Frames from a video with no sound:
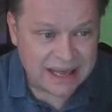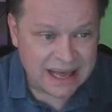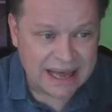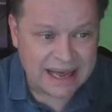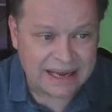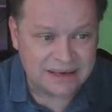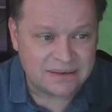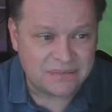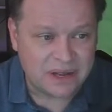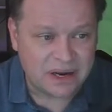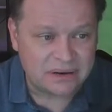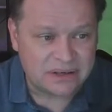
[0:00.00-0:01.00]
and
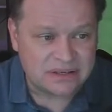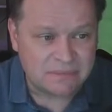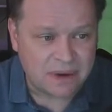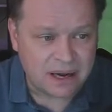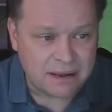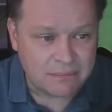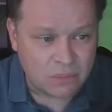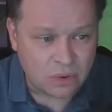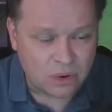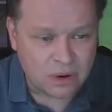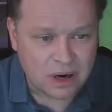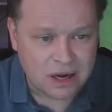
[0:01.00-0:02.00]
there is my
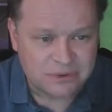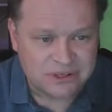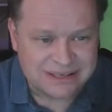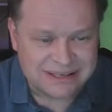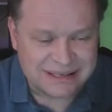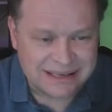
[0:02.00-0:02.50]
More Options.